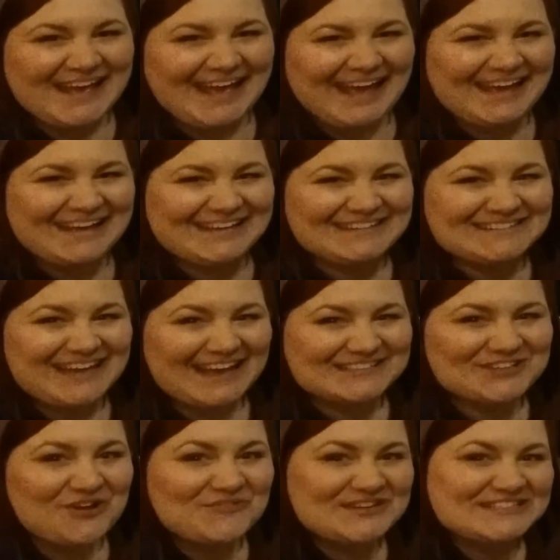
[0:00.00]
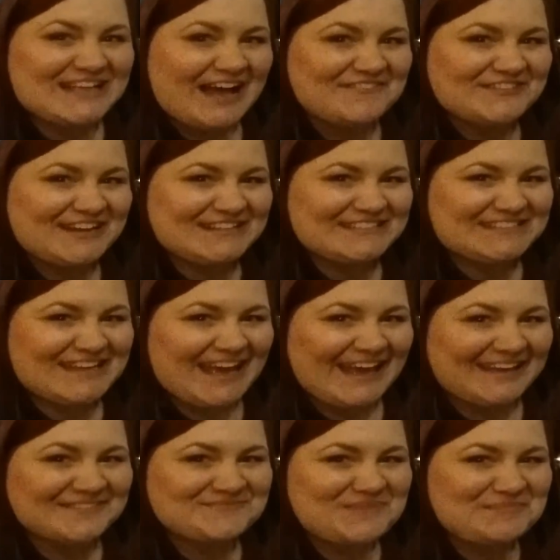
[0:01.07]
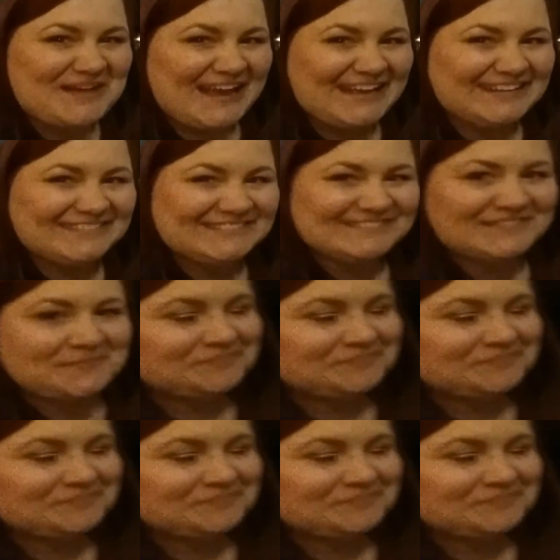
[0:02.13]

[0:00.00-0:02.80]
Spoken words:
And as always, have a nice day. Bye-bye.